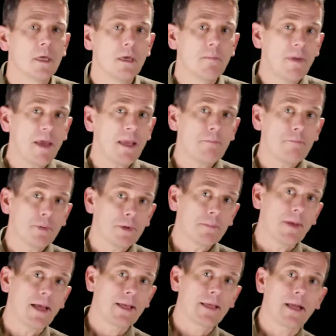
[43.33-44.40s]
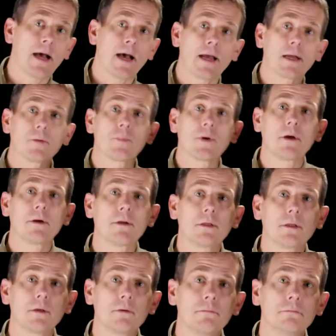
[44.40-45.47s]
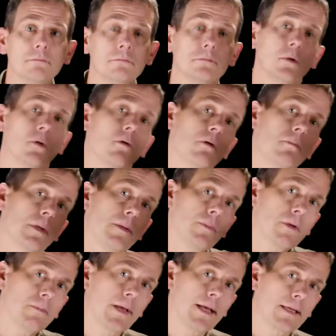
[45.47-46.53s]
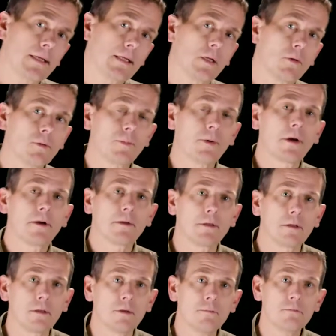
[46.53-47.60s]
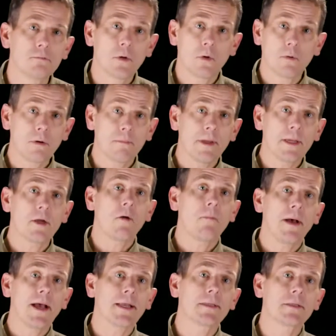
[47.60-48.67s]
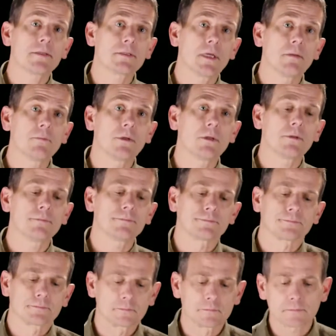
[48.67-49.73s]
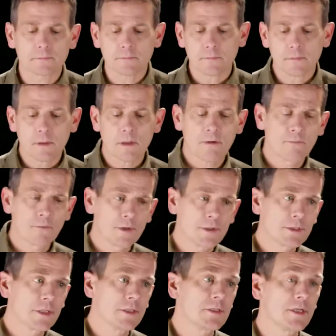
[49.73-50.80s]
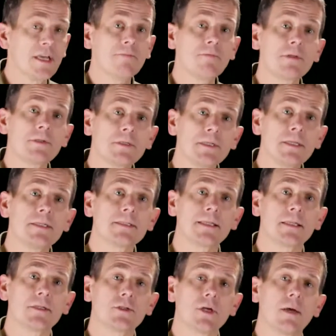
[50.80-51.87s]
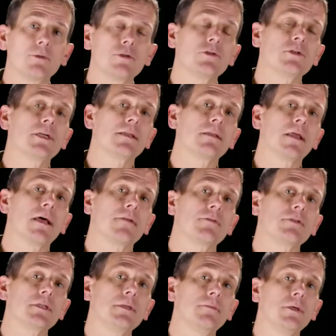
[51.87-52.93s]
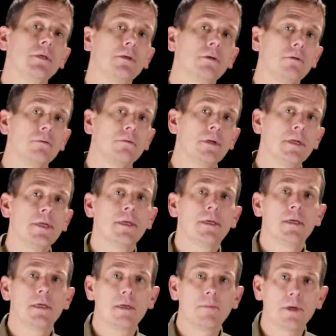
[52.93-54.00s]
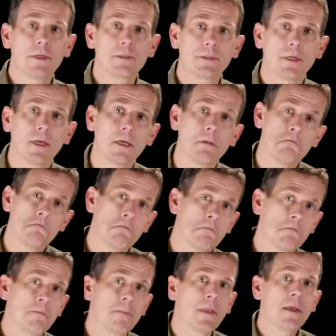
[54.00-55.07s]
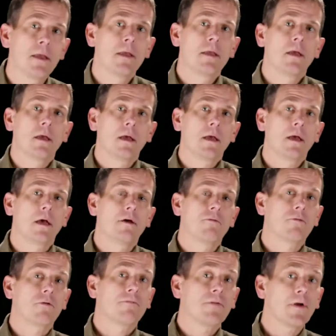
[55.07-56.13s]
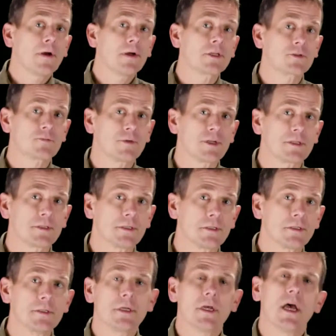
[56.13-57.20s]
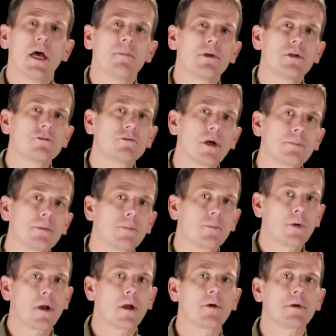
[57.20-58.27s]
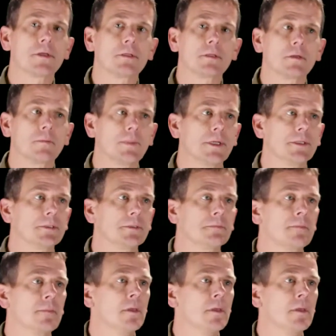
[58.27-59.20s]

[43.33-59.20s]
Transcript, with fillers: It may put it back in a higher priority queue, or it may put it back in a lower priority queue, or it may go back in the same queue. For instance, if it sees that the job is using a lot of CPU, it may say, hmm, uh, for fairness reasons, I'm going to drop the priority a little bit.